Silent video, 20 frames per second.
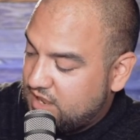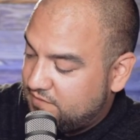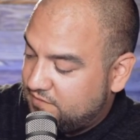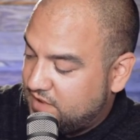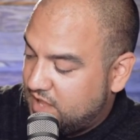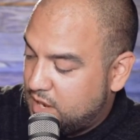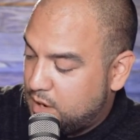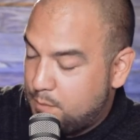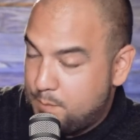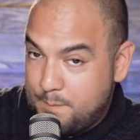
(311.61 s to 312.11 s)
I've
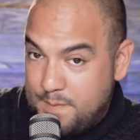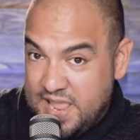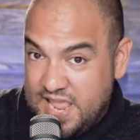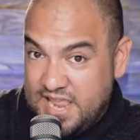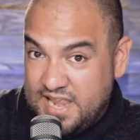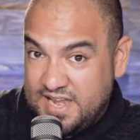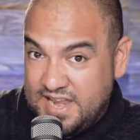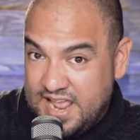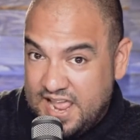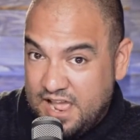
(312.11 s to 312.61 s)
got a
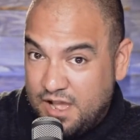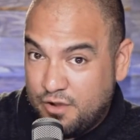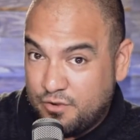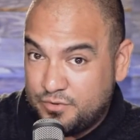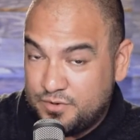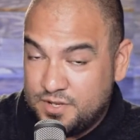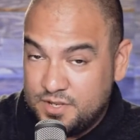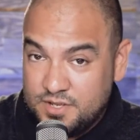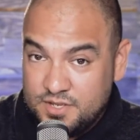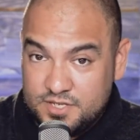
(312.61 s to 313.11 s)
main
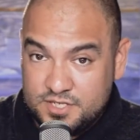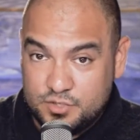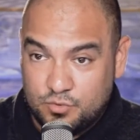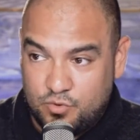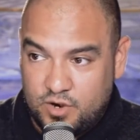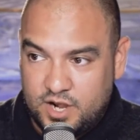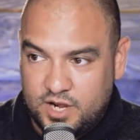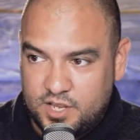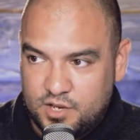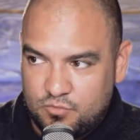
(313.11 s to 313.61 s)
out to
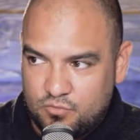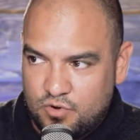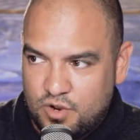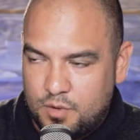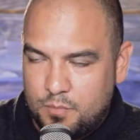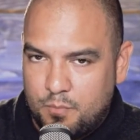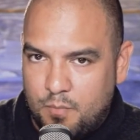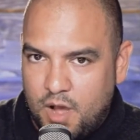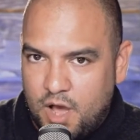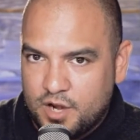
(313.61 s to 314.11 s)
where I can
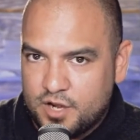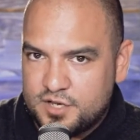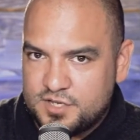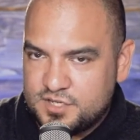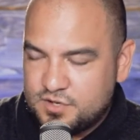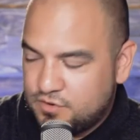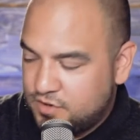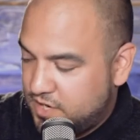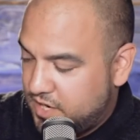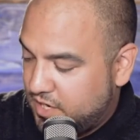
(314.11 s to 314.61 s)
run
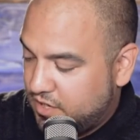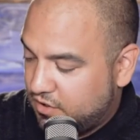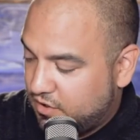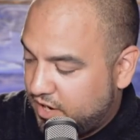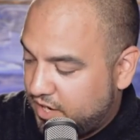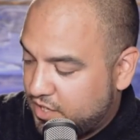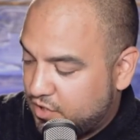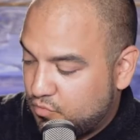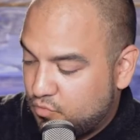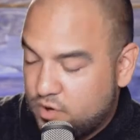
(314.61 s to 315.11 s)
monitoring,
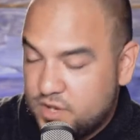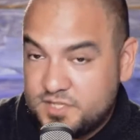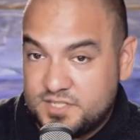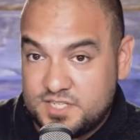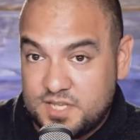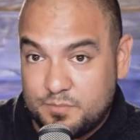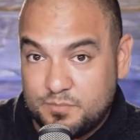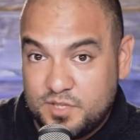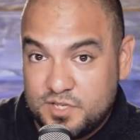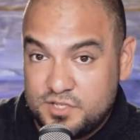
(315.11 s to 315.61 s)
or I could run
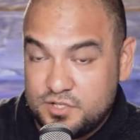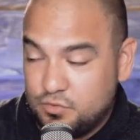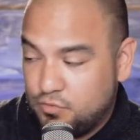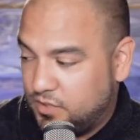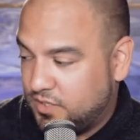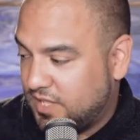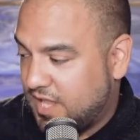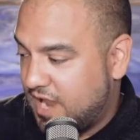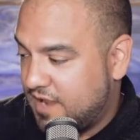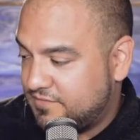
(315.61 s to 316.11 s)
something
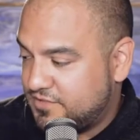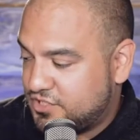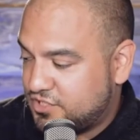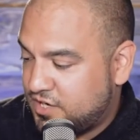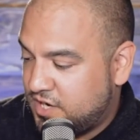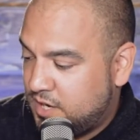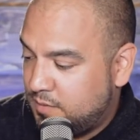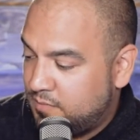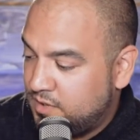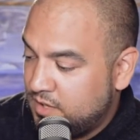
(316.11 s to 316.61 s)
to a live
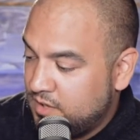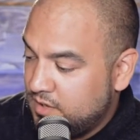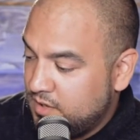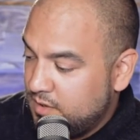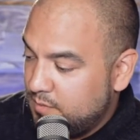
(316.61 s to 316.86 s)
stream.